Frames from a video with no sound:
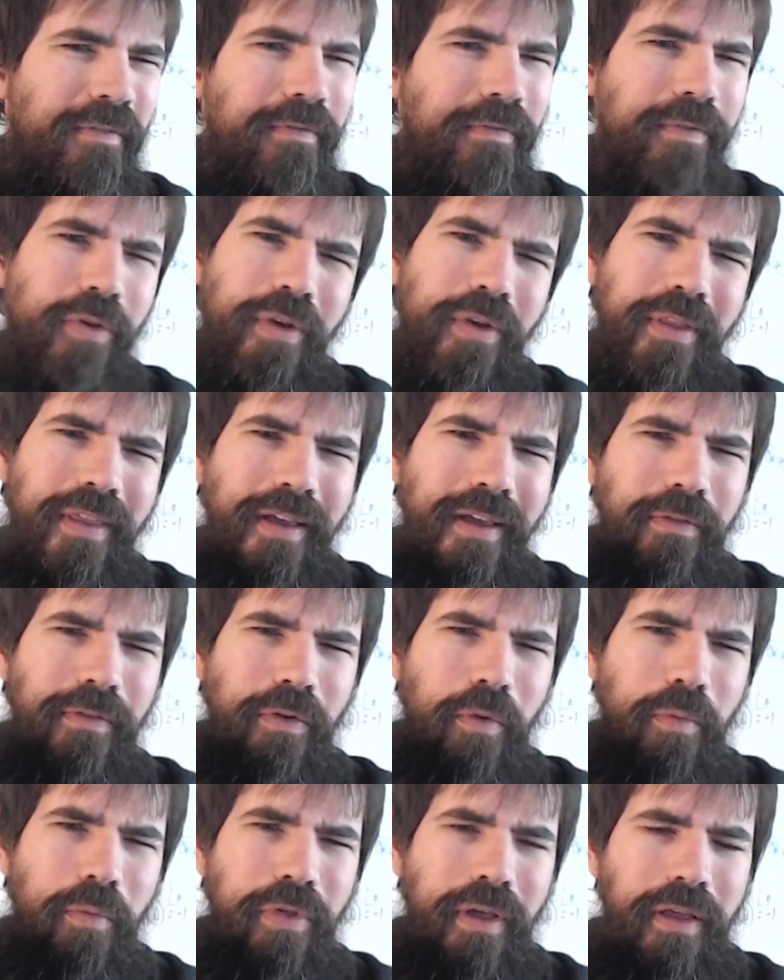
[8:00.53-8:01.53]
you can think of it
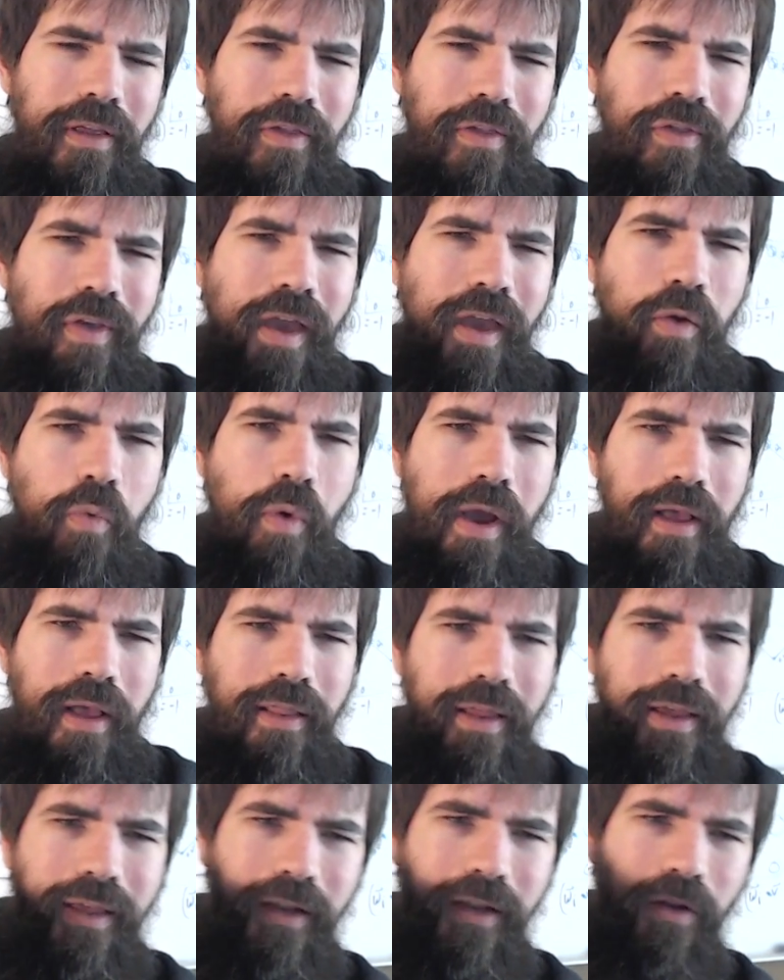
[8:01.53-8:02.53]
almost like a Segway,
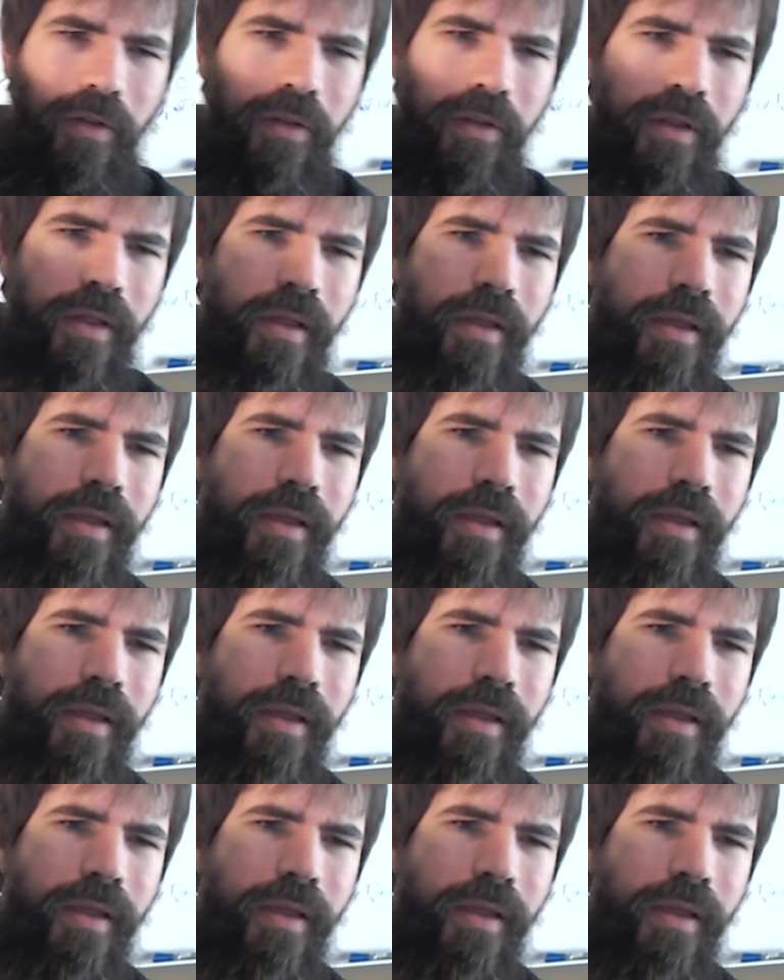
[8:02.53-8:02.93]
like it'll